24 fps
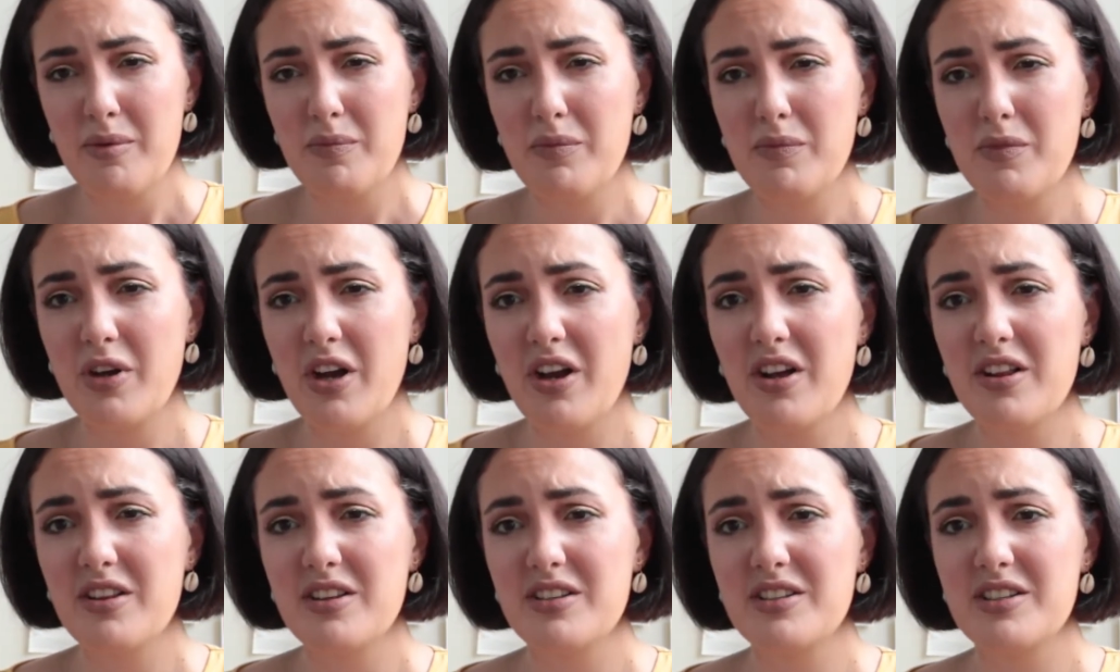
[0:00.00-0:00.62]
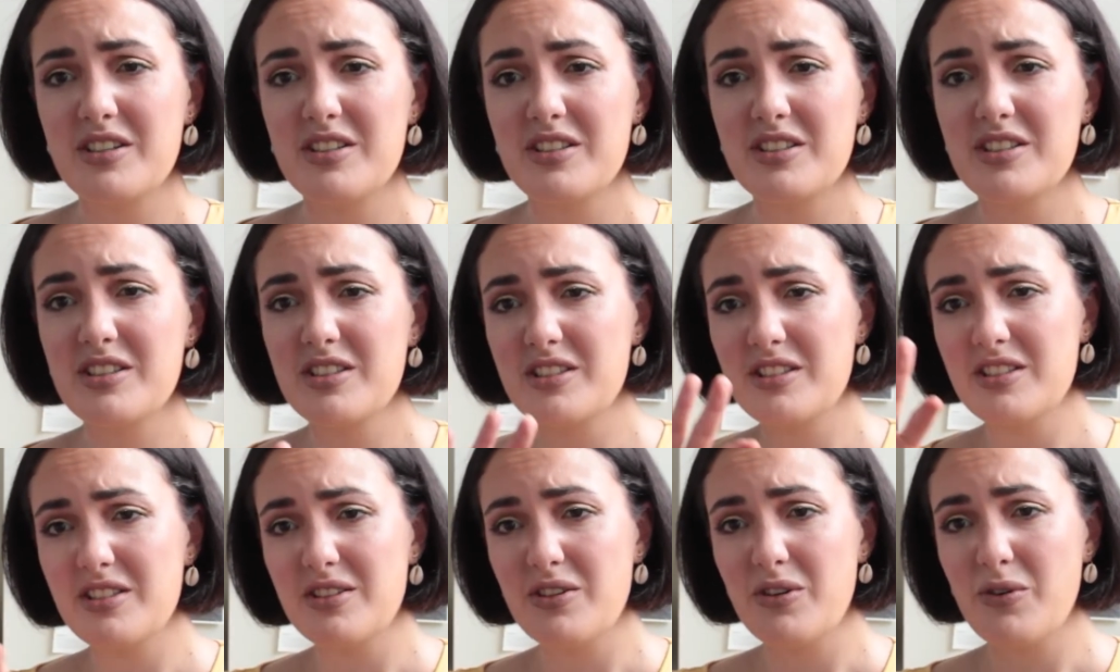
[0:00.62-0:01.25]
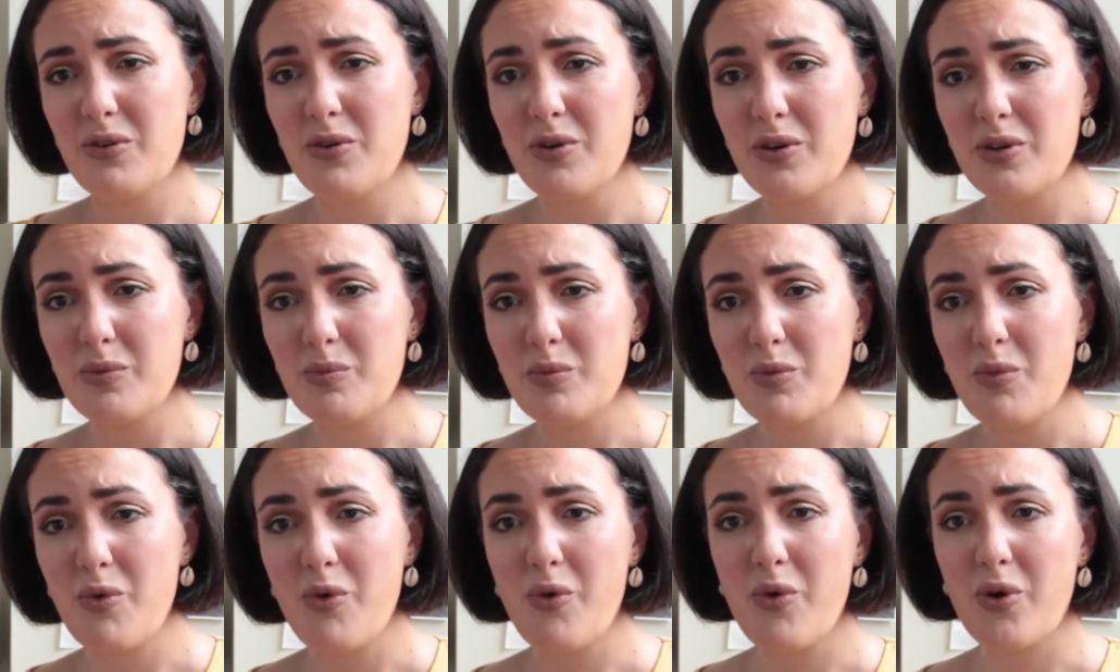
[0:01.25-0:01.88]
colors
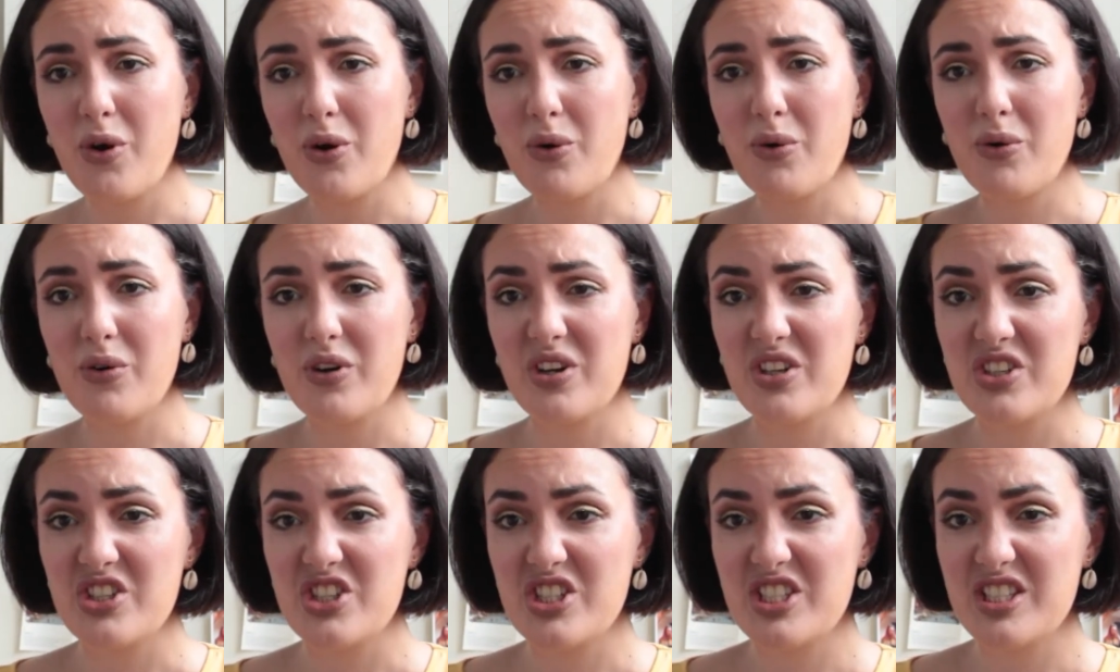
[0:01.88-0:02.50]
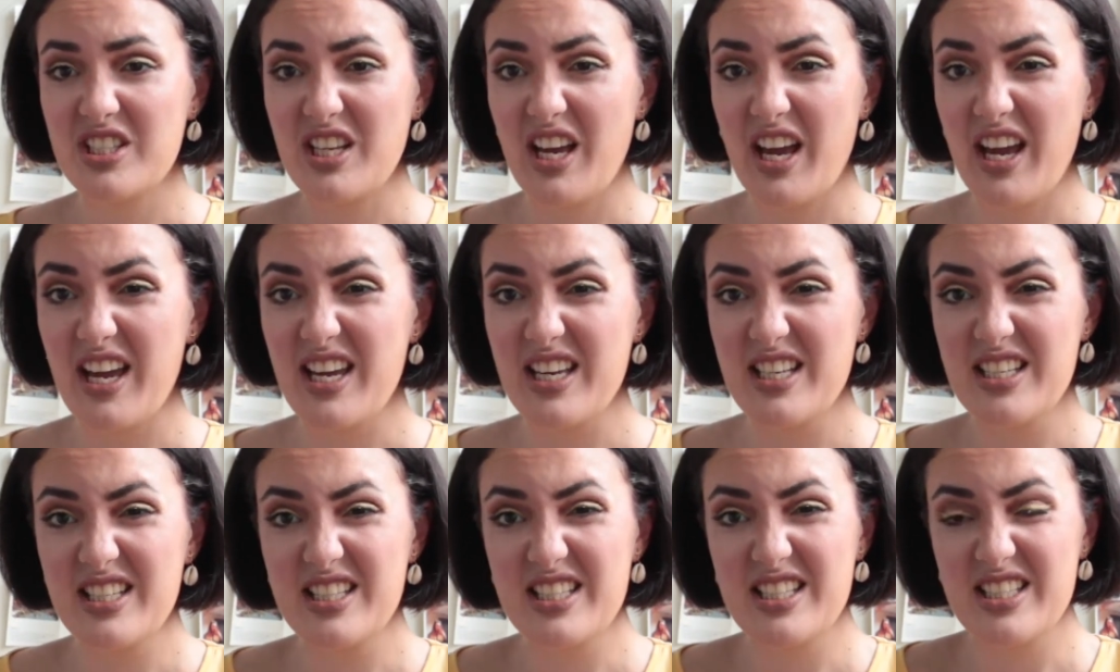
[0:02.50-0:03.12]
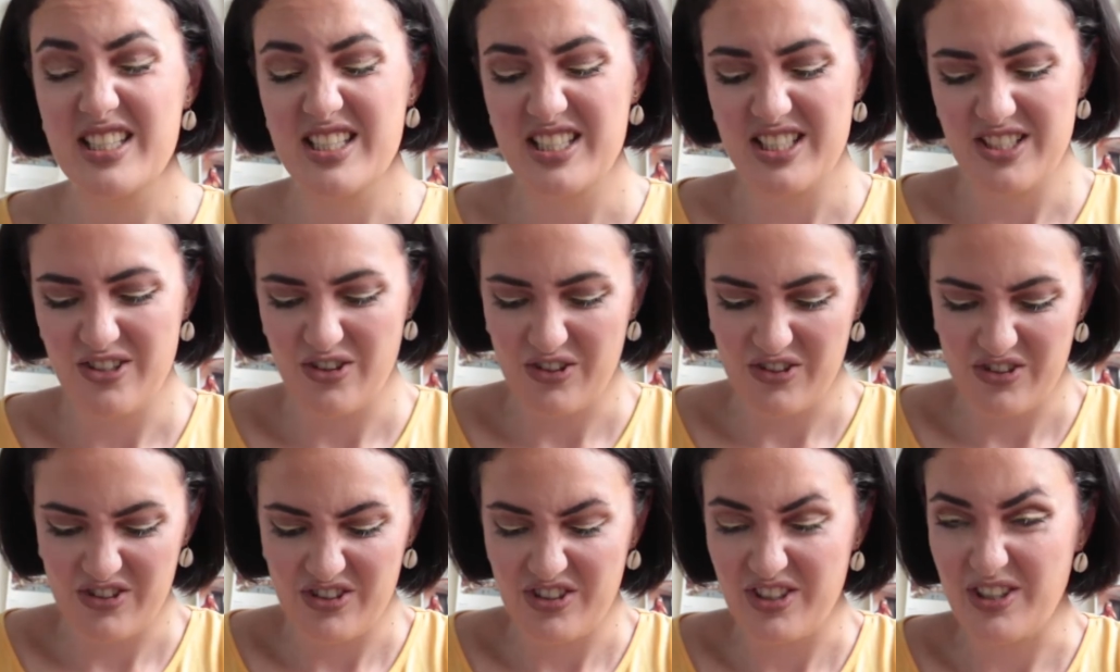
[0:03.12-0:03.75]
on more orange side
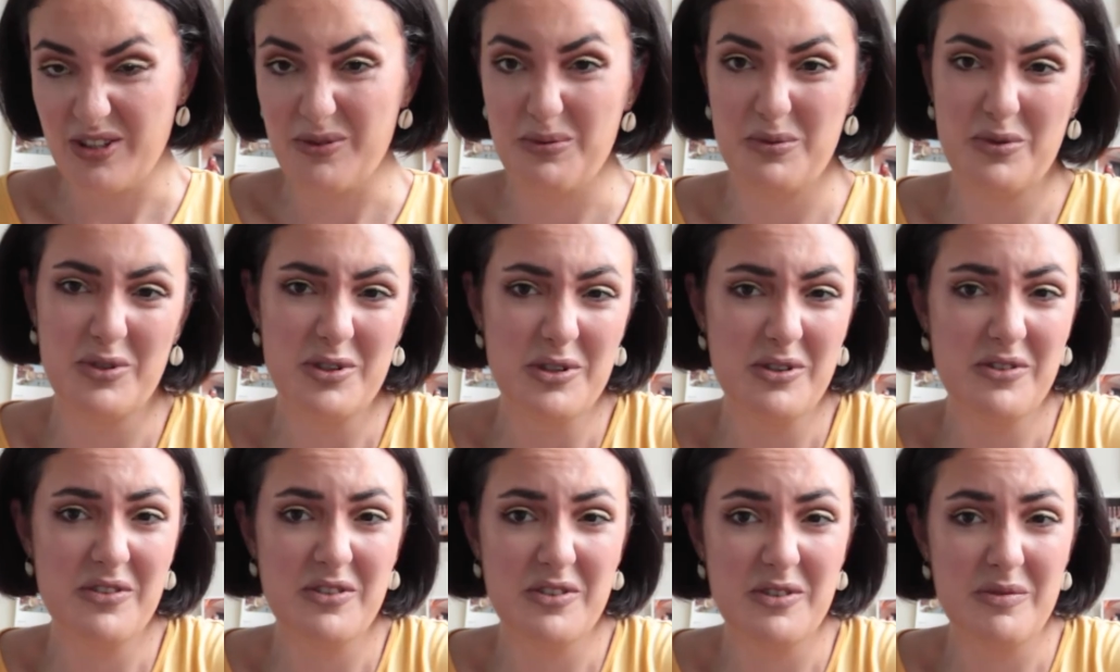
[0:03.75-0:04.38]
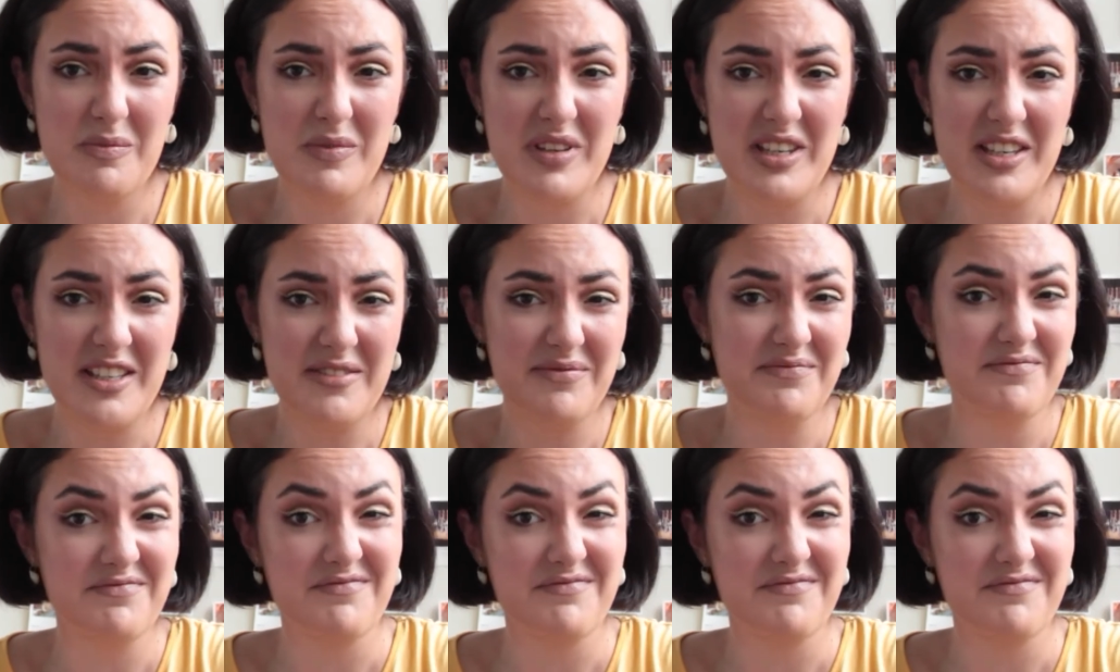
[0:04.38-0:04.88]
don't really work for me.